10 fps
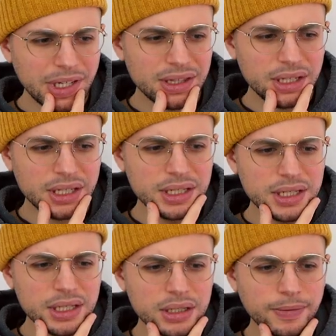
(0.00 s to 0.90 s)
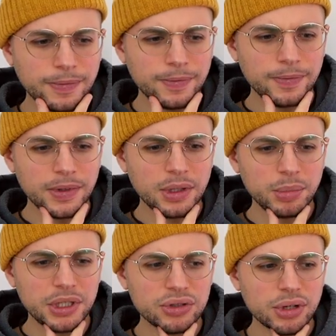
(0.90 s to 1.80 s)
The existence of
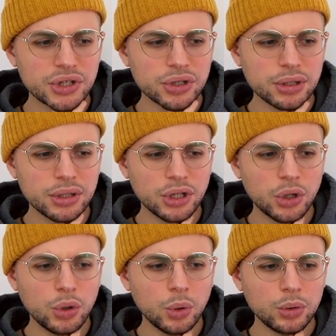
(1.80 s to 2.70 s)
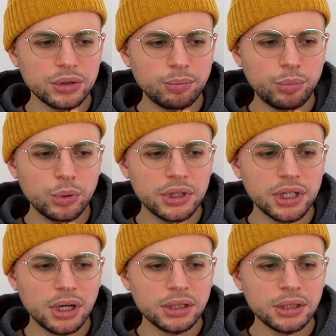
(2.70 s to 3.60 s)
Philippine treasure, the gold
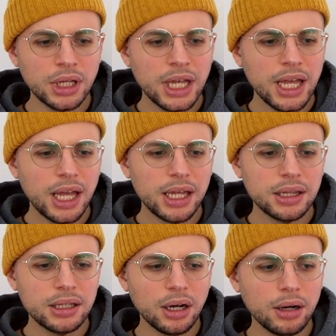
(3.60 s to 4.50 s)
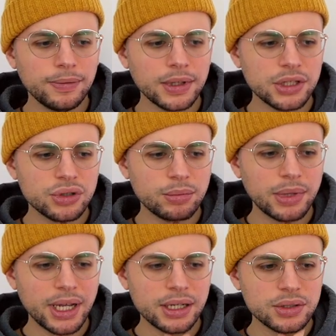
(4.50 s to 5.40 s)
bullion, and the off-ledger
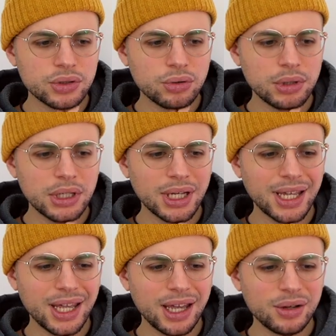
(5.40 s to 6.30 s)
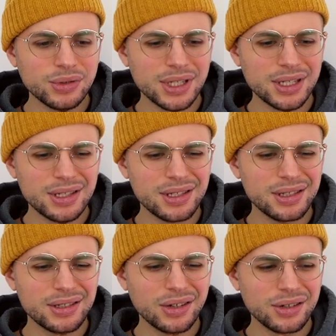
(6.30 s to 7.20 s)
black screen account is the
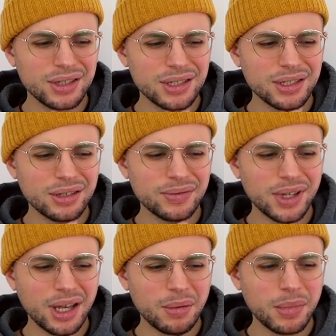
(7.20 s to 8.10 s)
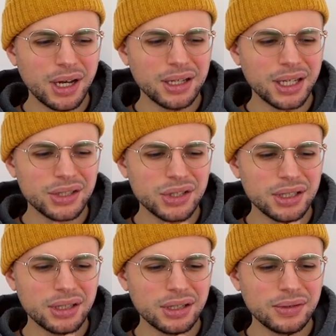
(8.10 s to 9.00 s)
target of cabal
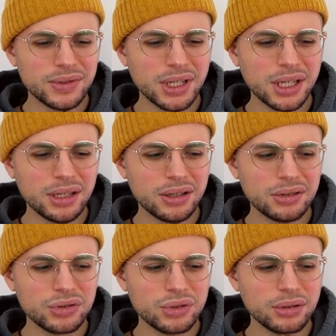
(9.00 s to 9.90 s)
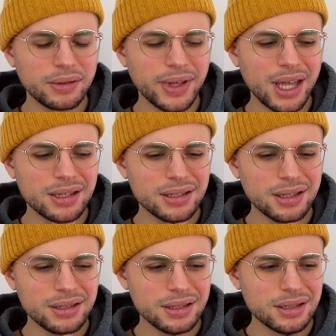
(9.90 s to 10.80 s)
agenda of taking the control of
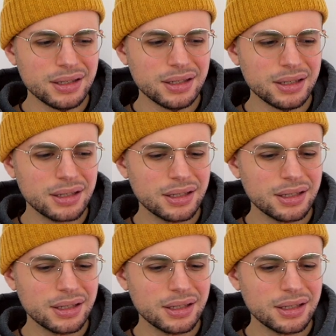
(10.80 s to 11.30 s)
assets.